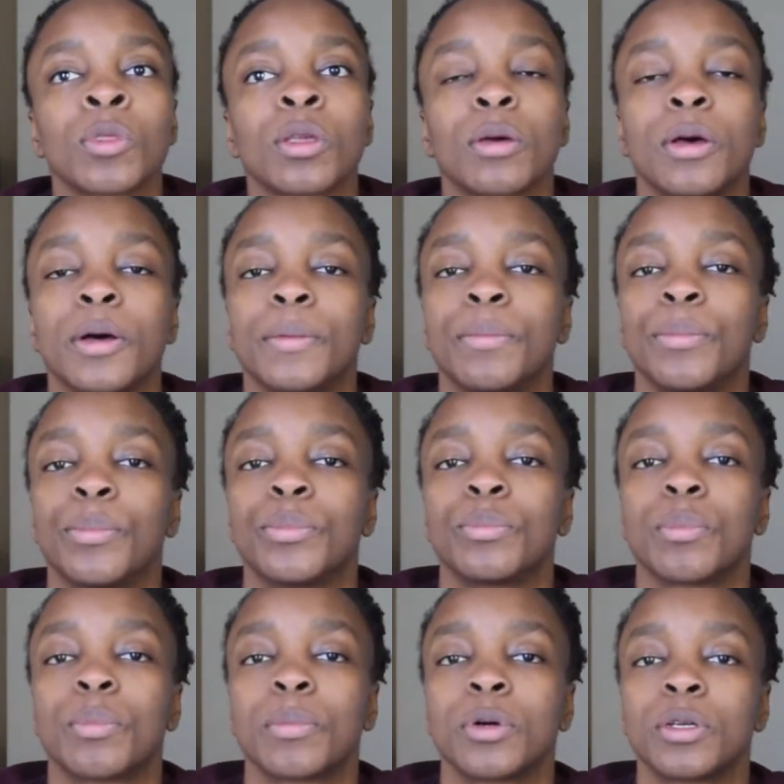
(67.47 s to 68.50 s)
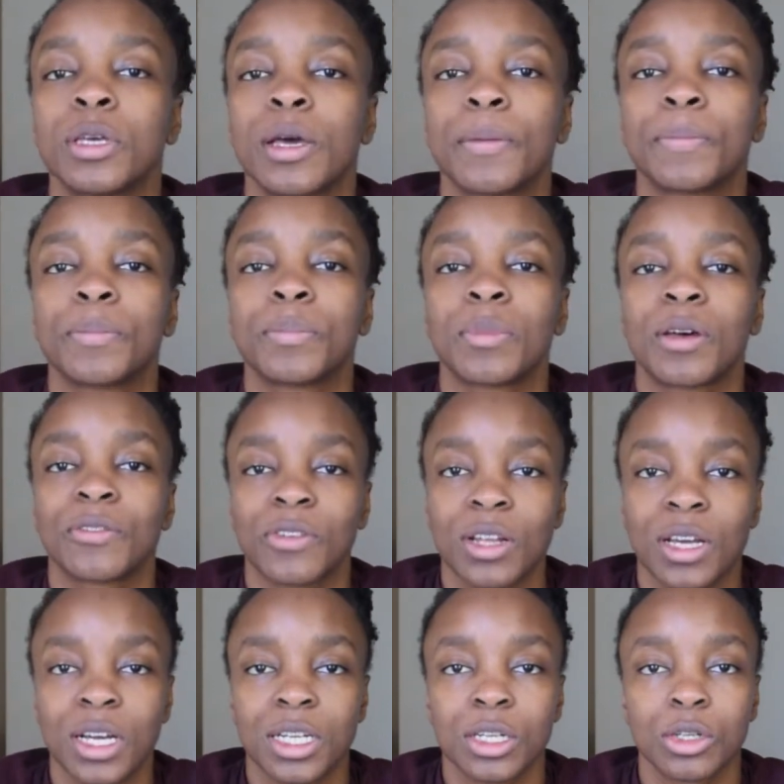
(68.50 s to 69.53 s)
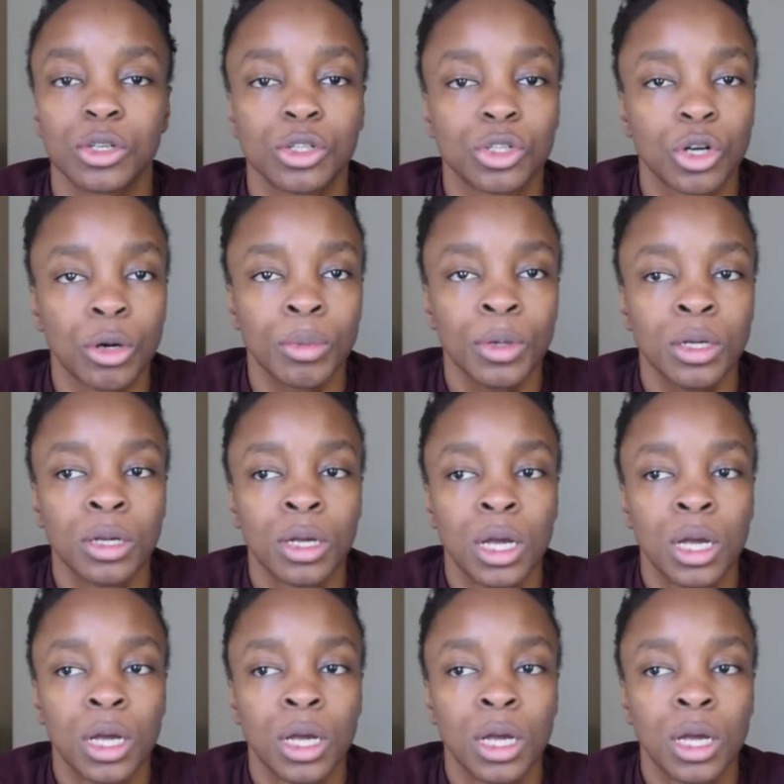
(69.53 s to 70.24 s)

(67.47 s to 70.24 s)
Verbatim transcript: But yeah, I feel like I did a good job.